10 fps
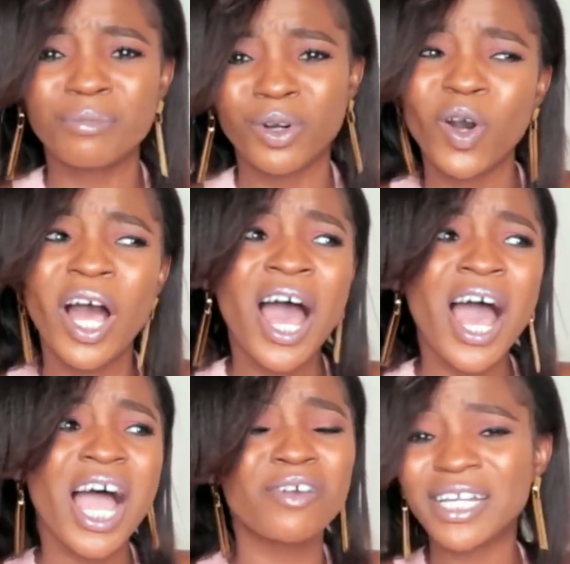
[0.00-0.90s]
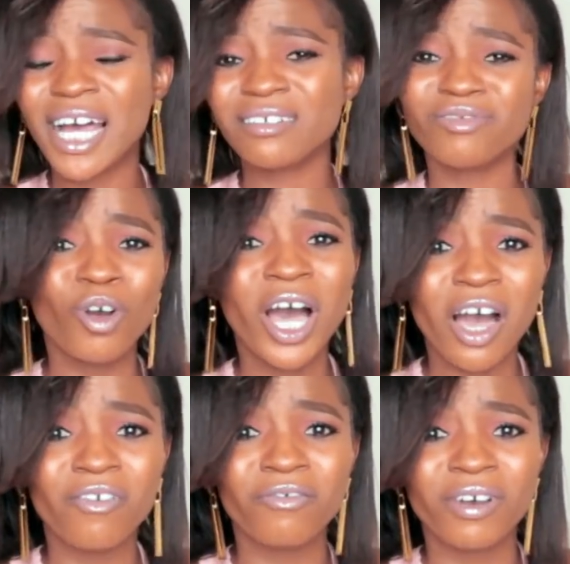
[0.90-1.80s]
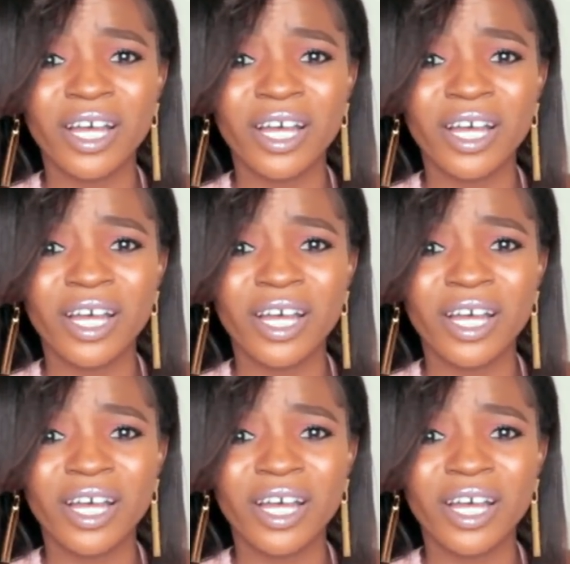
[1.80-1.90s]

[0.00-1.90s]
but I'd rather not have...